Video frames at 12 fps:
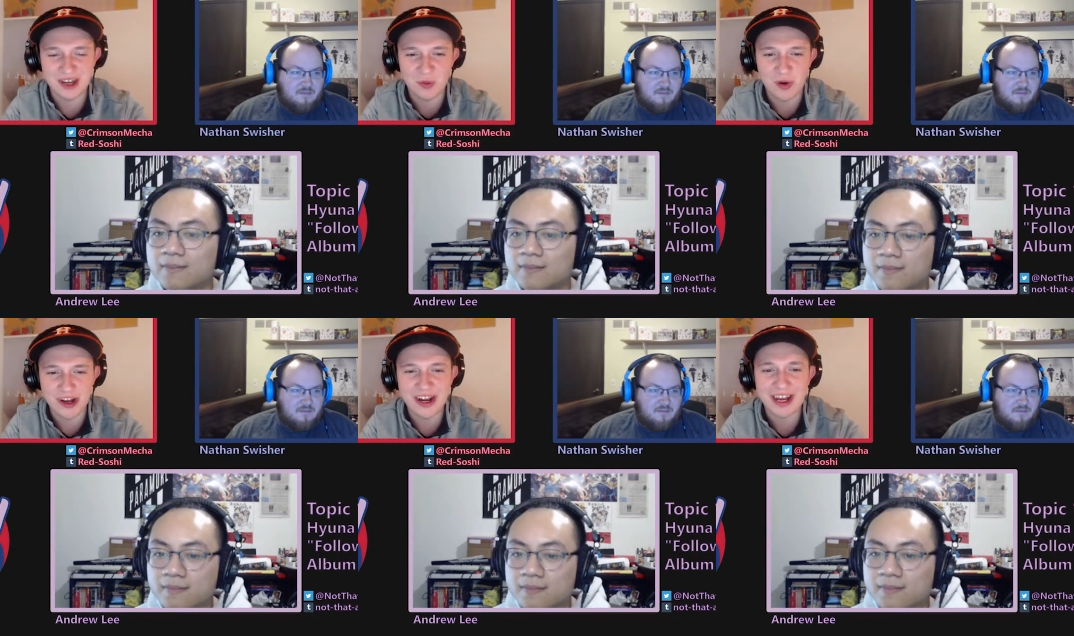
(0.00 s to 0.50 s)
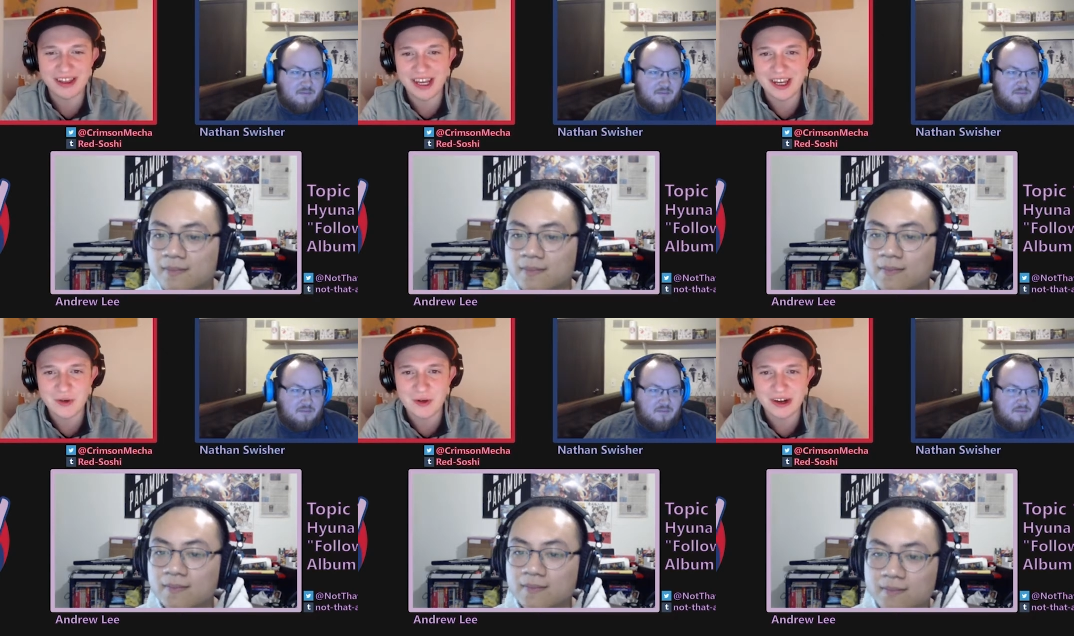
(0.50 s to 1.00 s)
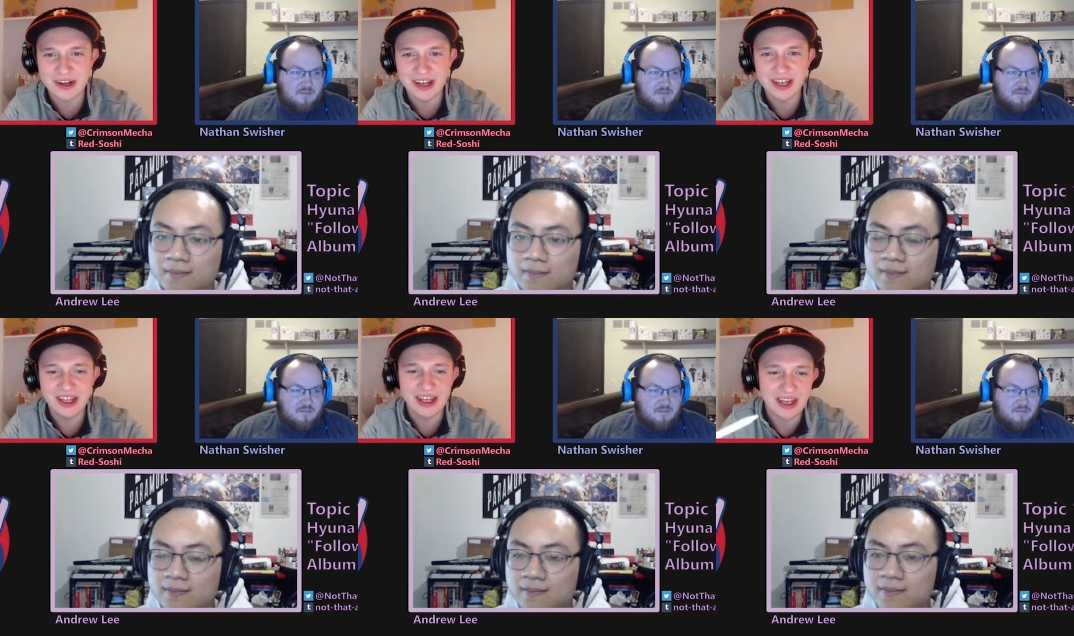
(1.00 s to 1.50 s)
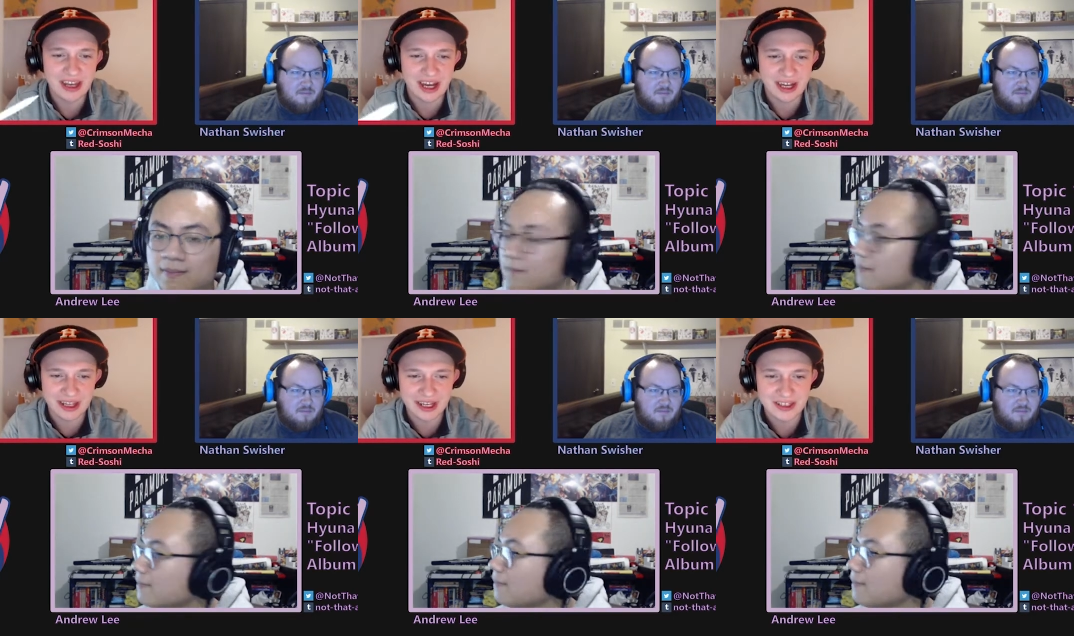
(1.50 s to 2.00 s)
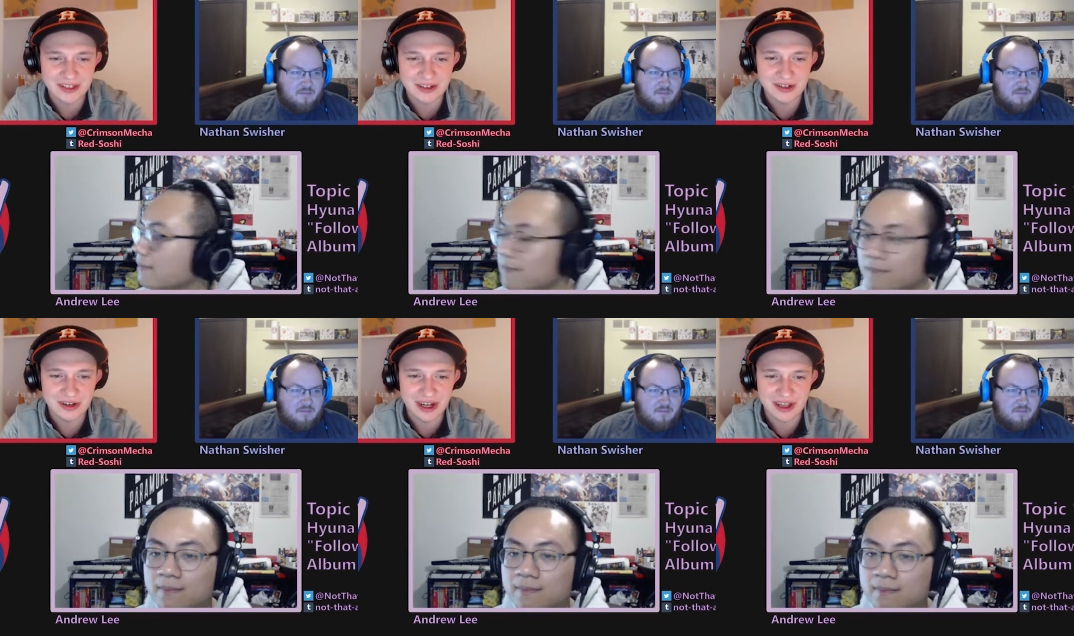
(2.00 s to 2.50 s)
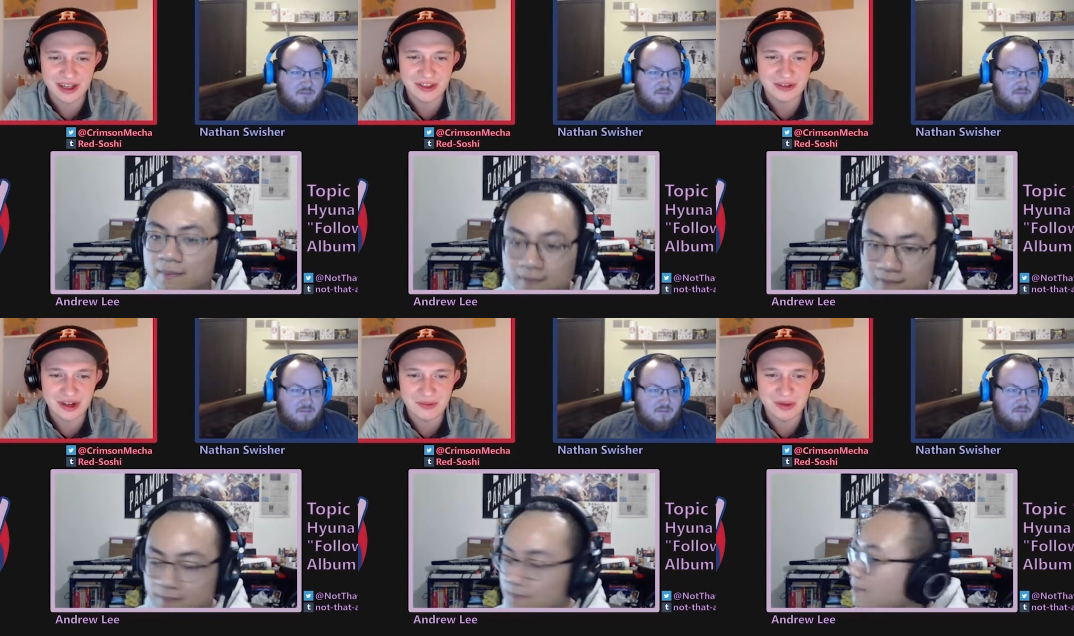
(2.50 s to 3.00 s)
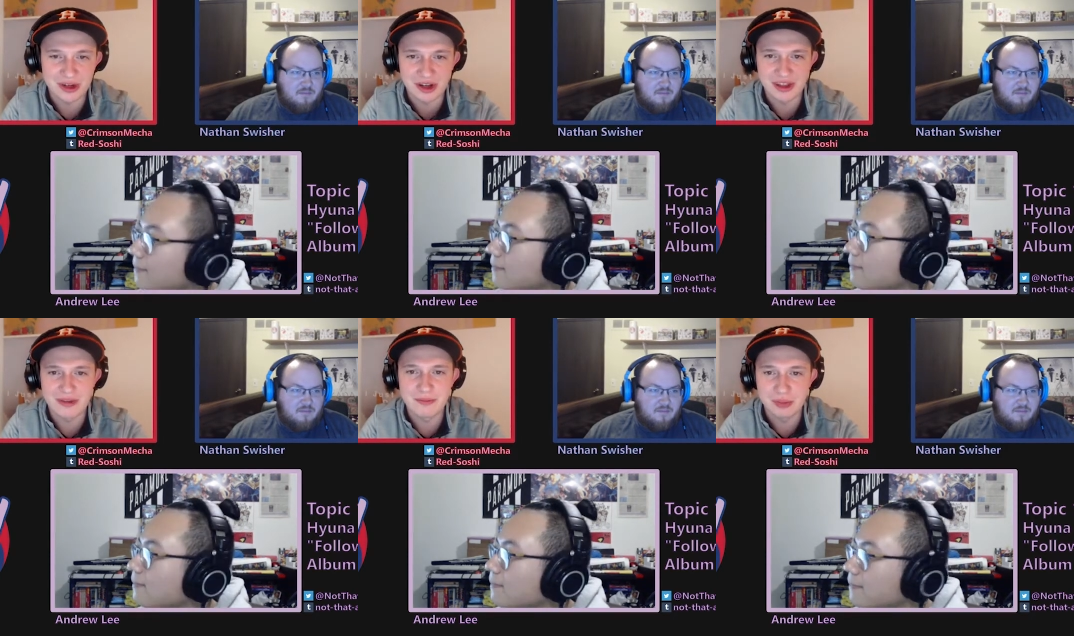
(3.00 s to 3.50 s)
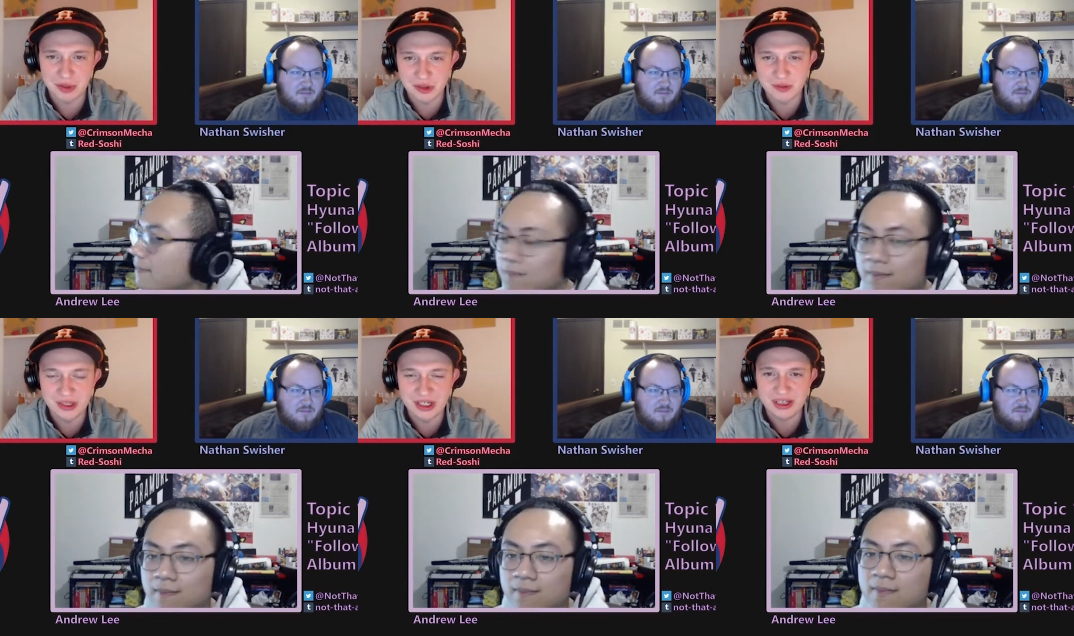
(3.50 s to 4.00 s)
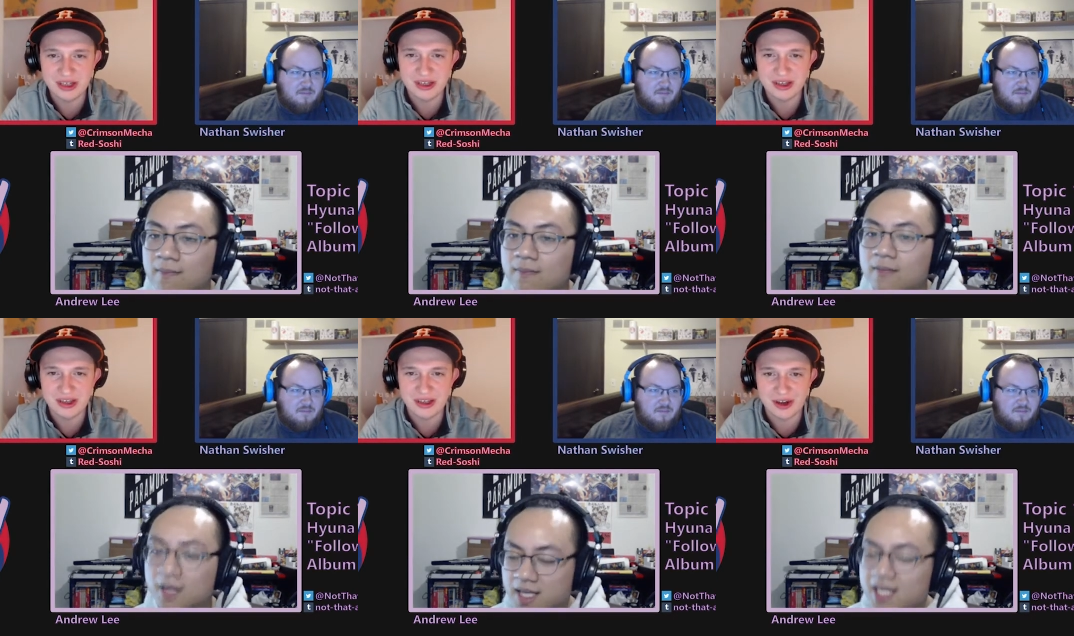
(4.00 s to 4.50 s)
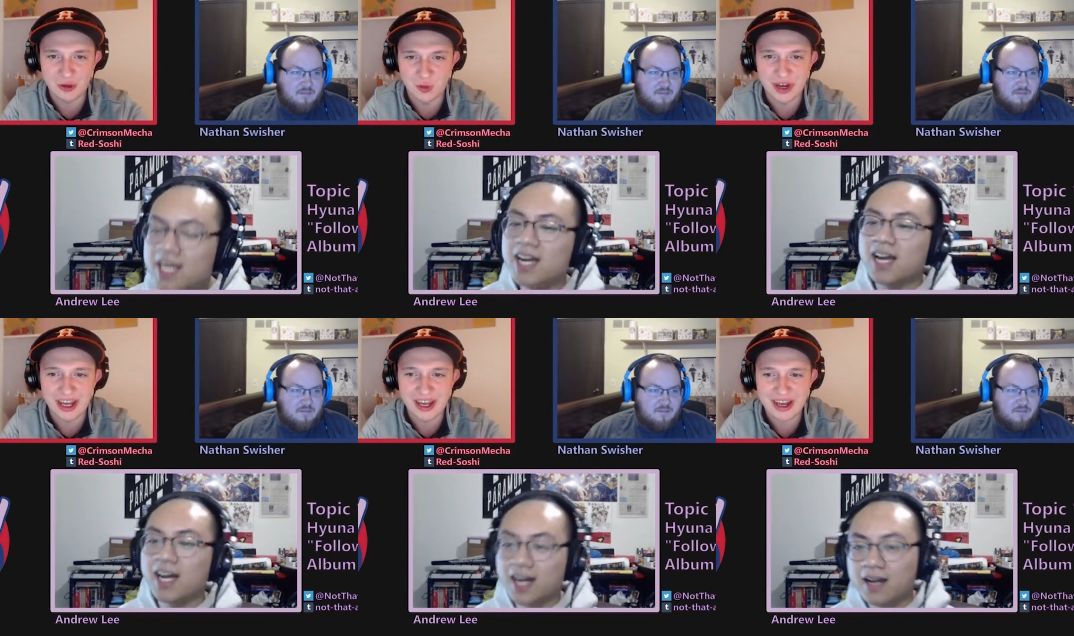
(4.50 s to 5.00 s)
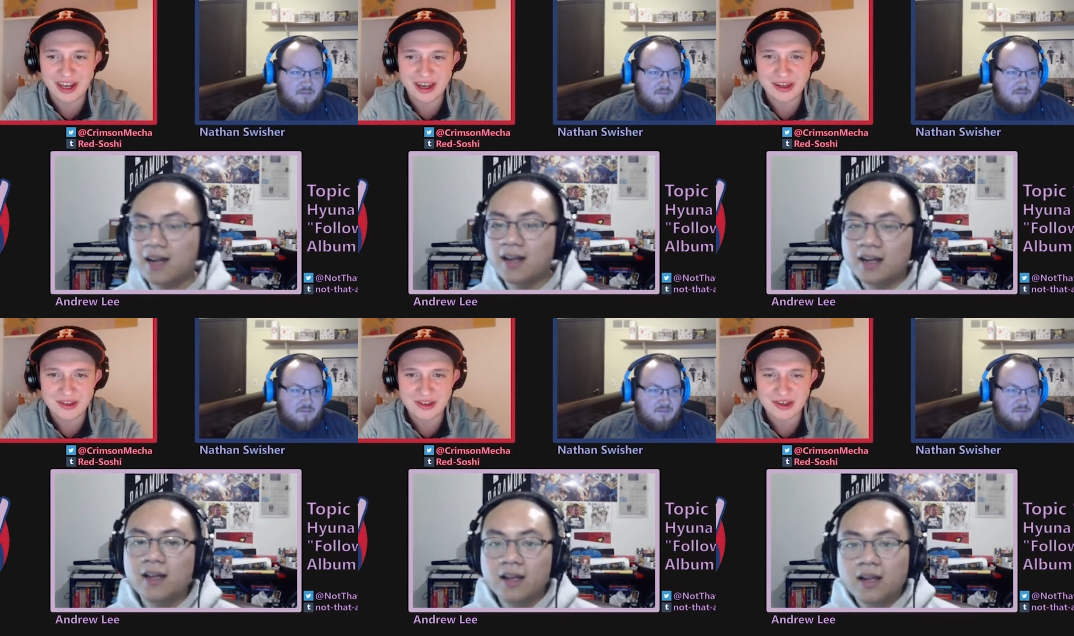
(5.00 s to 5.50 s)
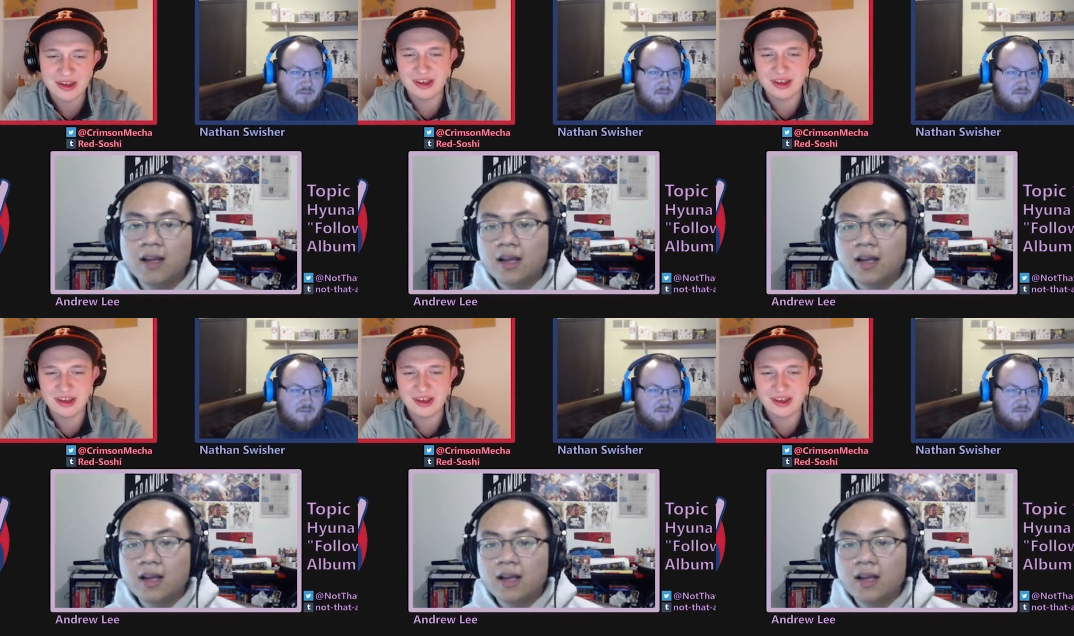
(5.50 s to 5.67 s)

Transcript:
Speaker 1: like one I like one, I like two, and I like three, but none of them blew me yeah. away. I guess.